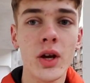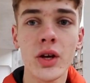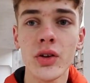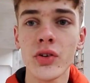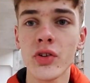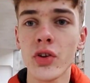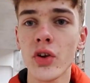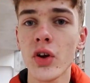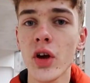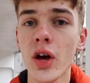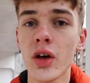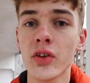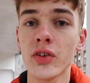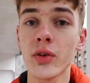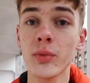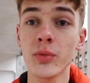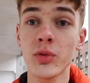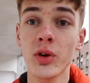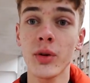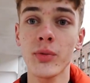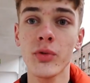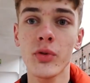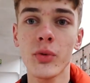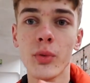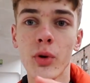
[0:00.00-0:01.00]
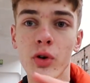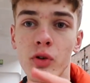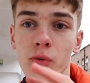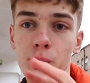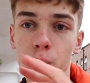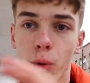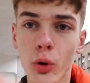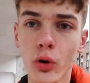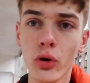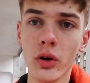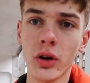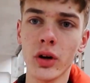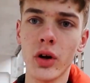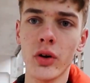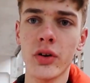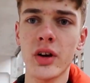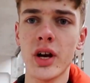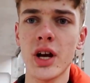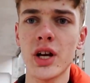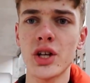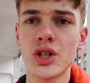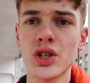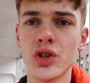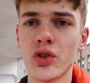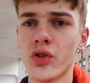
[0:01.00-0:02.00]
So yeah, sometimes the most boring
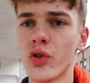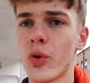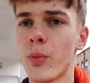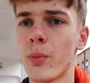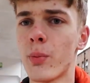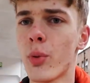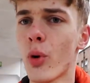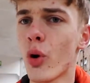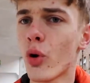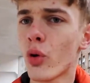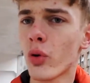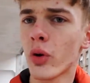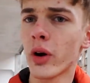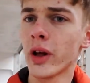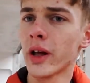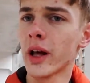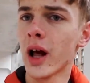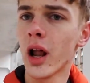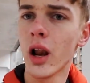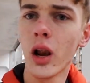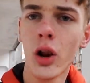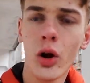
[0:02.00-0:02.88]
locations or boring